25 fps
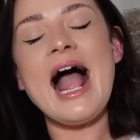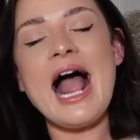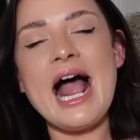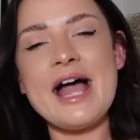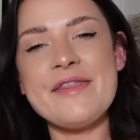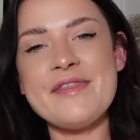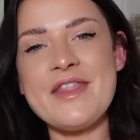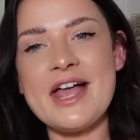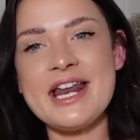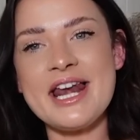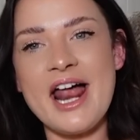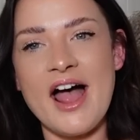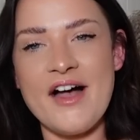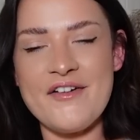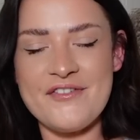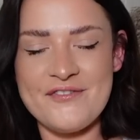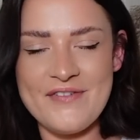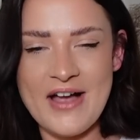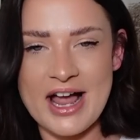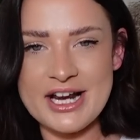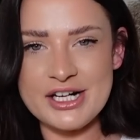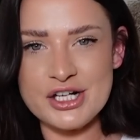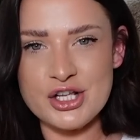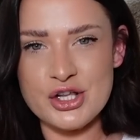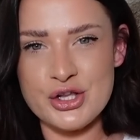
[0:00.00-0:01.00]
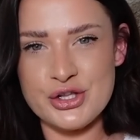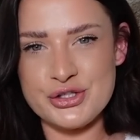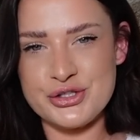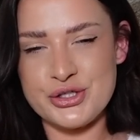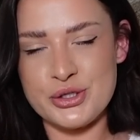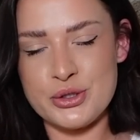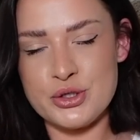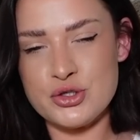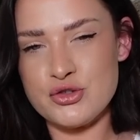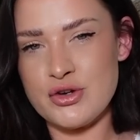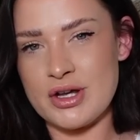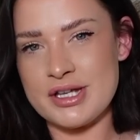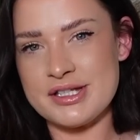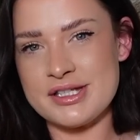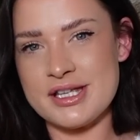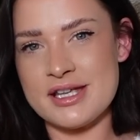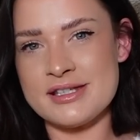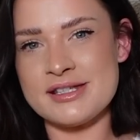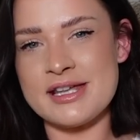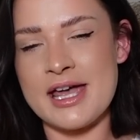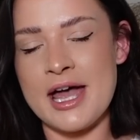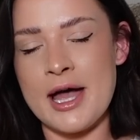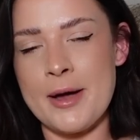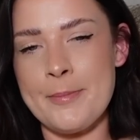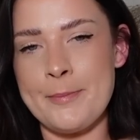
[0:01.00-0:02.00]
And then our final two
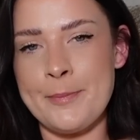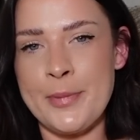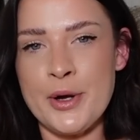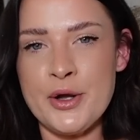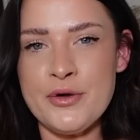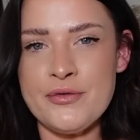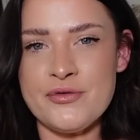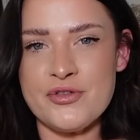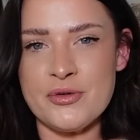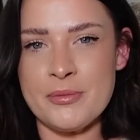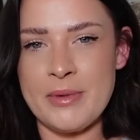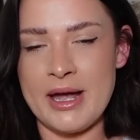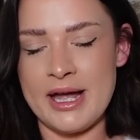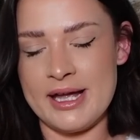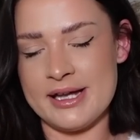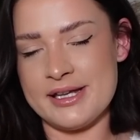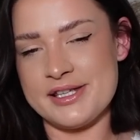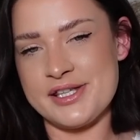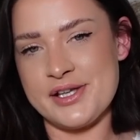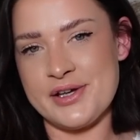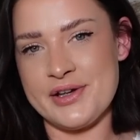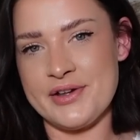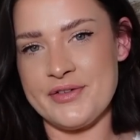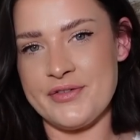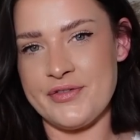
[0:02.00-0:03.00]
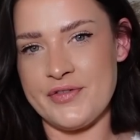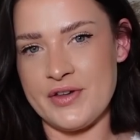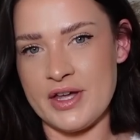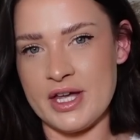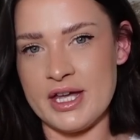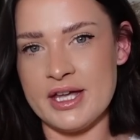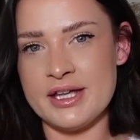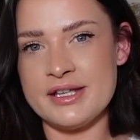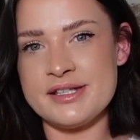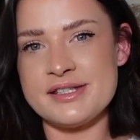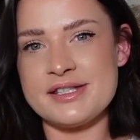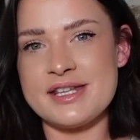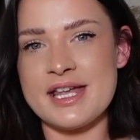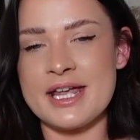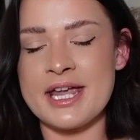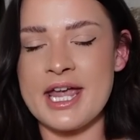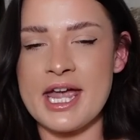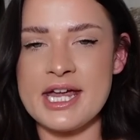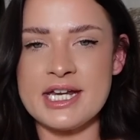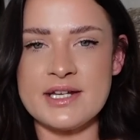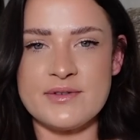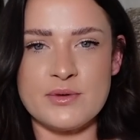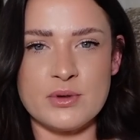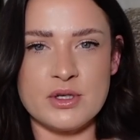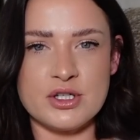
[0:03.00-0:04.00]
dresses are both from ISO at first.
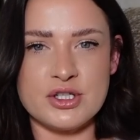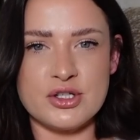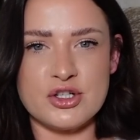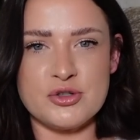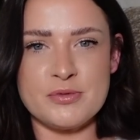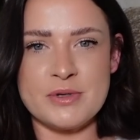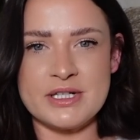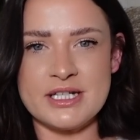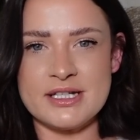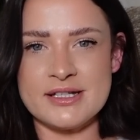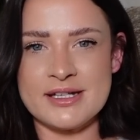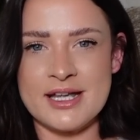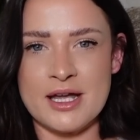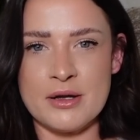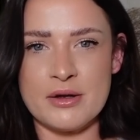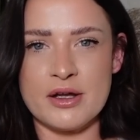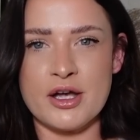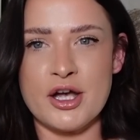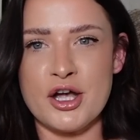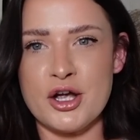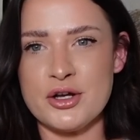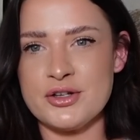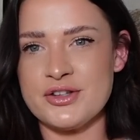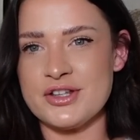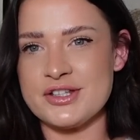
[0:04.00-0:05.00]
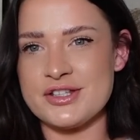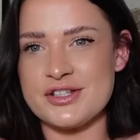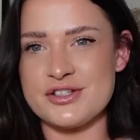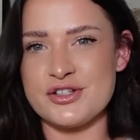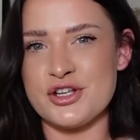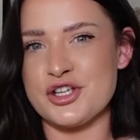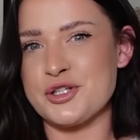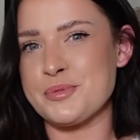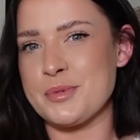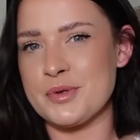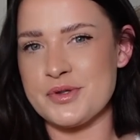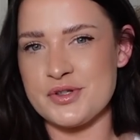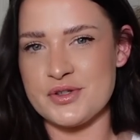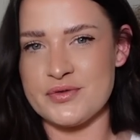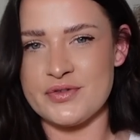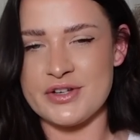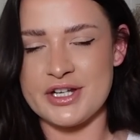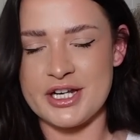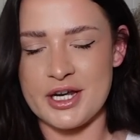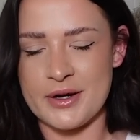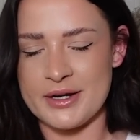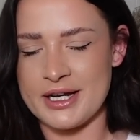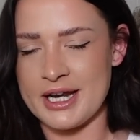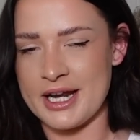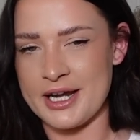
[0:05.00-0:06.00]
Again, if you want to choose my discount code, this is not a sponsored
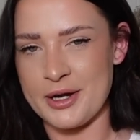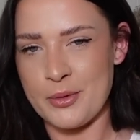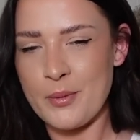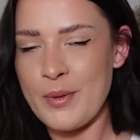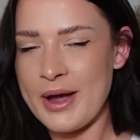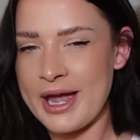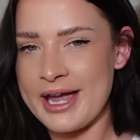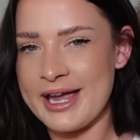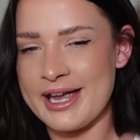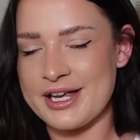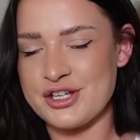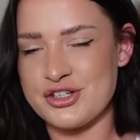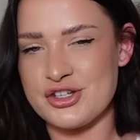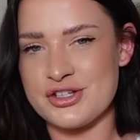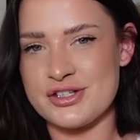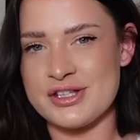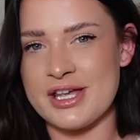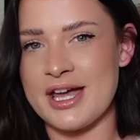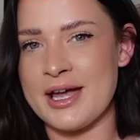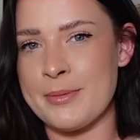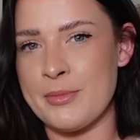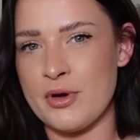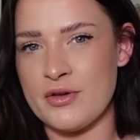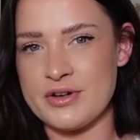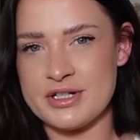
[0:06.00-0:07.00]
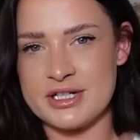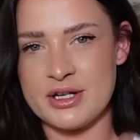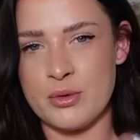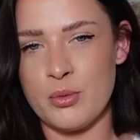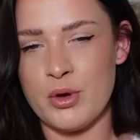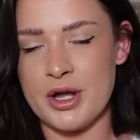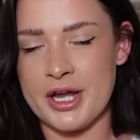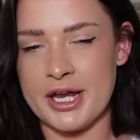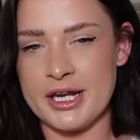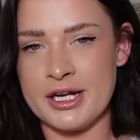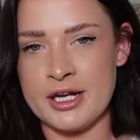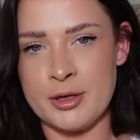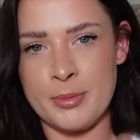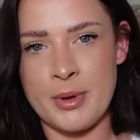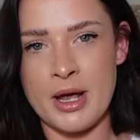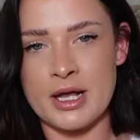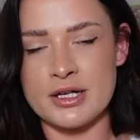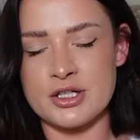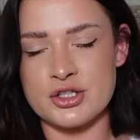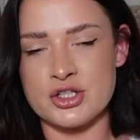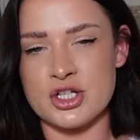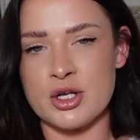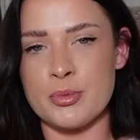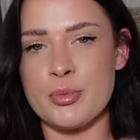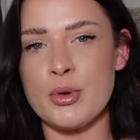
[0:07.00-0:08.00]
video in any way. It's just that I'm already working in a
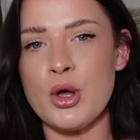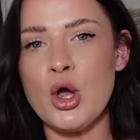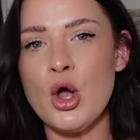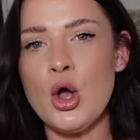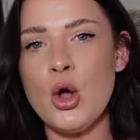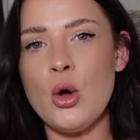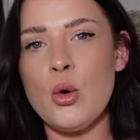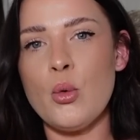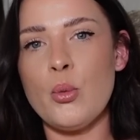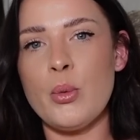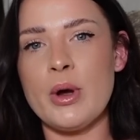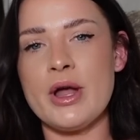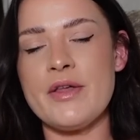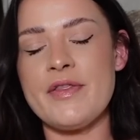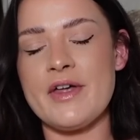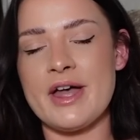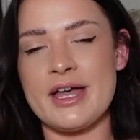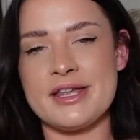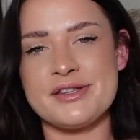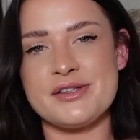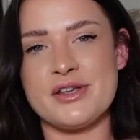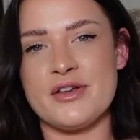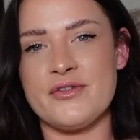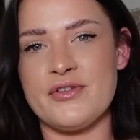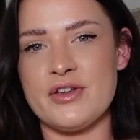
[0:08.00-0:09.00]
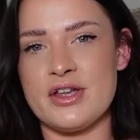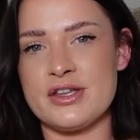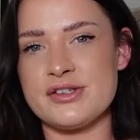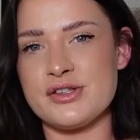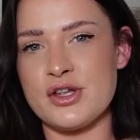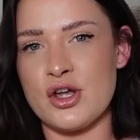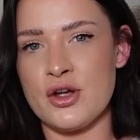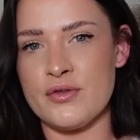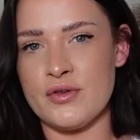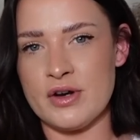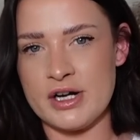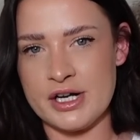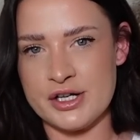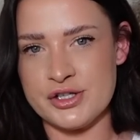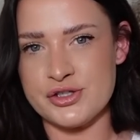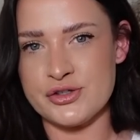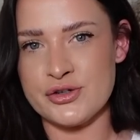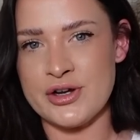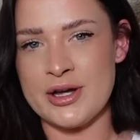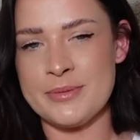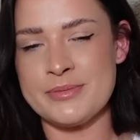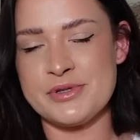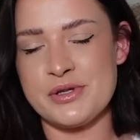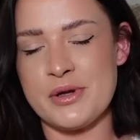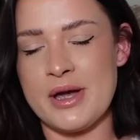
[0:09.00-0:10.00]
partnership with ISO at first over on
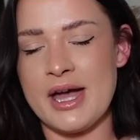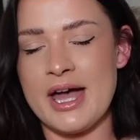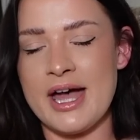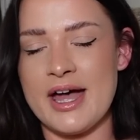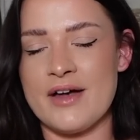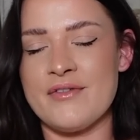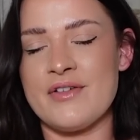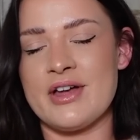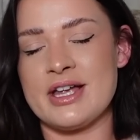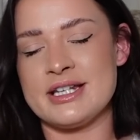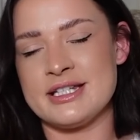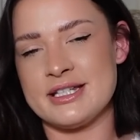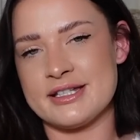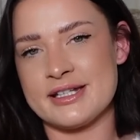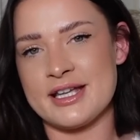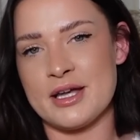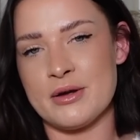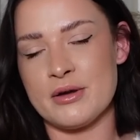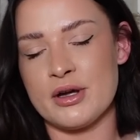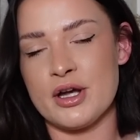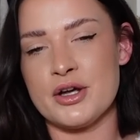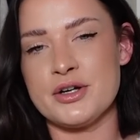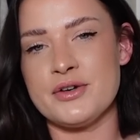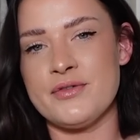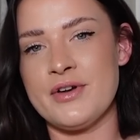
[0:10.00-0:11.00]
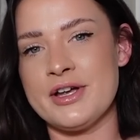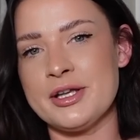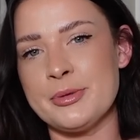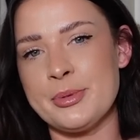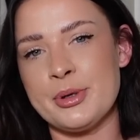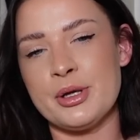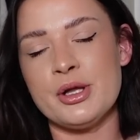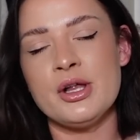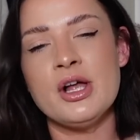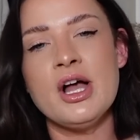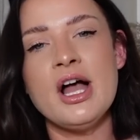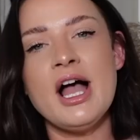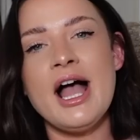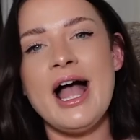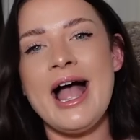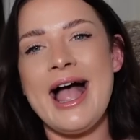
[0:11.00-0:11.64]
Instagram, so I have a discount code available.